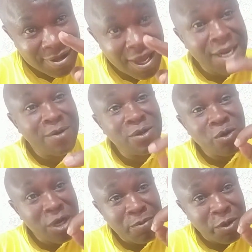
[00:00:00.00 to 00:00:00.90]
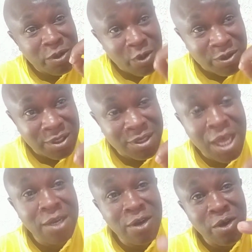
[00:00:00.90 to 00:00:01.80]
And I want to name those horses.
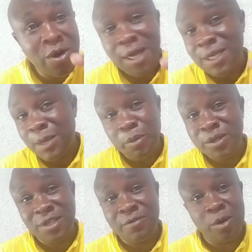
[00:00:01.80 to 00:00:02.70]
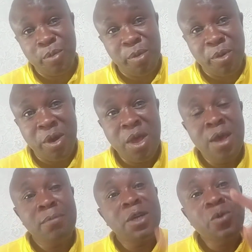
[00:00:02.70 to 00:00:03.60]
I know I'll disappoint several people,
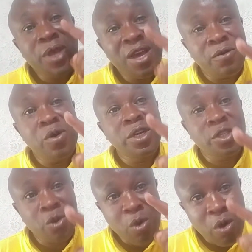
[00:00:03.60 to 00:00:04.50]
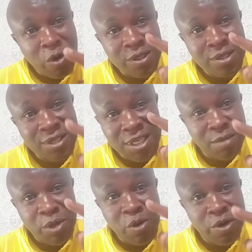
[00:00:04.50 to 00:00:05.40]
but we have only 2 horses
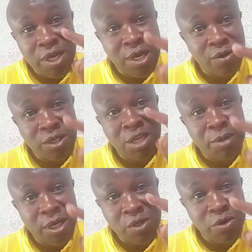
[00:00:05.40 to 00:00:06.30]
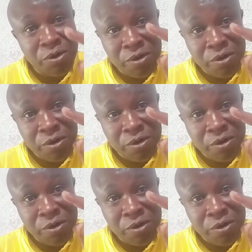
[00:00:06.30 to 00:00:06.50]
in Migori County gubernatorial